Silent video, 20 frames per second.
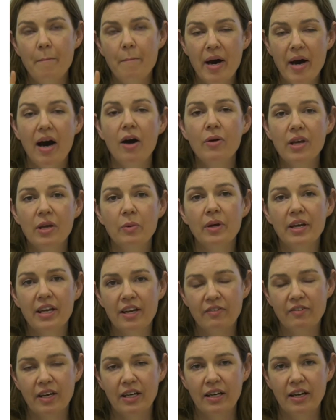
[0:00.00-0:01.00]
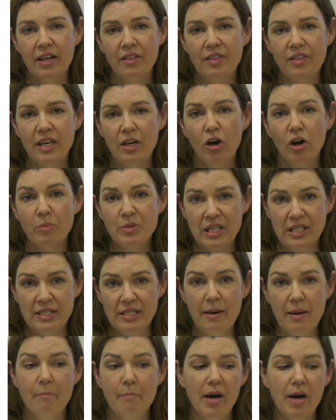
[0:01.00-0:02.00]
Māori were given the option,
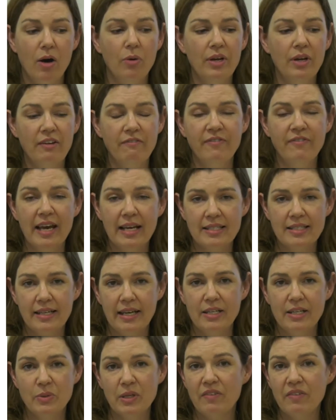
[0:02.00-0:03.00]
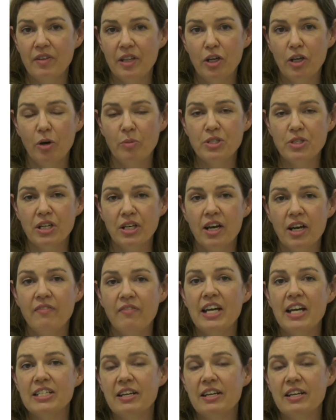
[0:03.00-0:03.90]
some Māori vaccinators were given the option of